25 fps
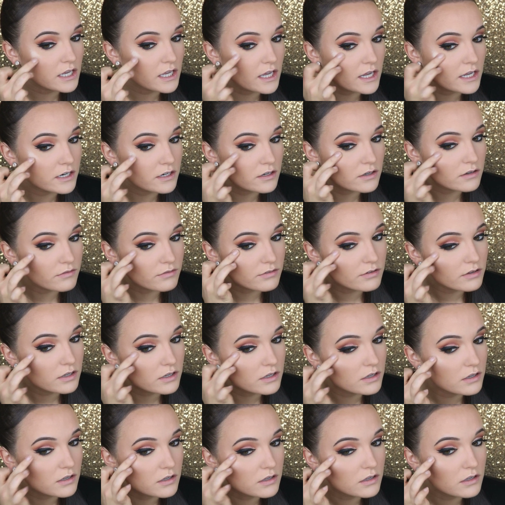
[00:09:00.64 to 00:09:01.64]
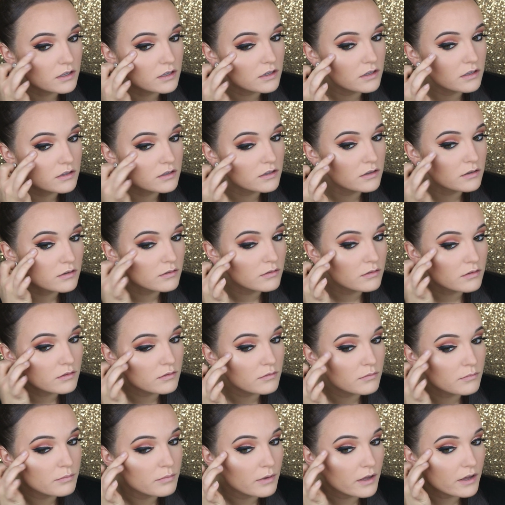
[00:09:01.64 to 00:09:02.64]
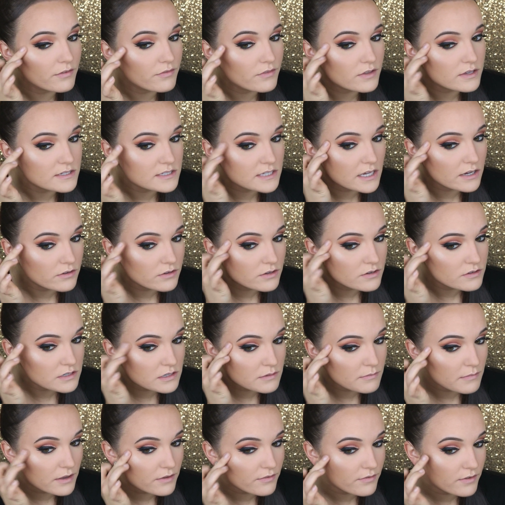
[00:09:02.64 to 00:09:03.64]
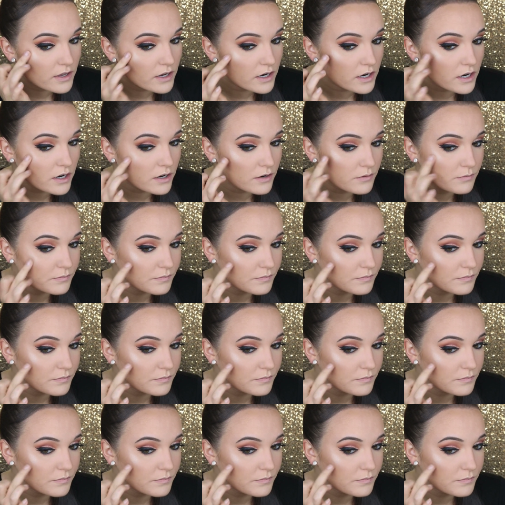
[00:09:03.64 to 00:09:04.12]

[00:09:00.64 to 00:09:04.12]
kind of buff this out using my finger.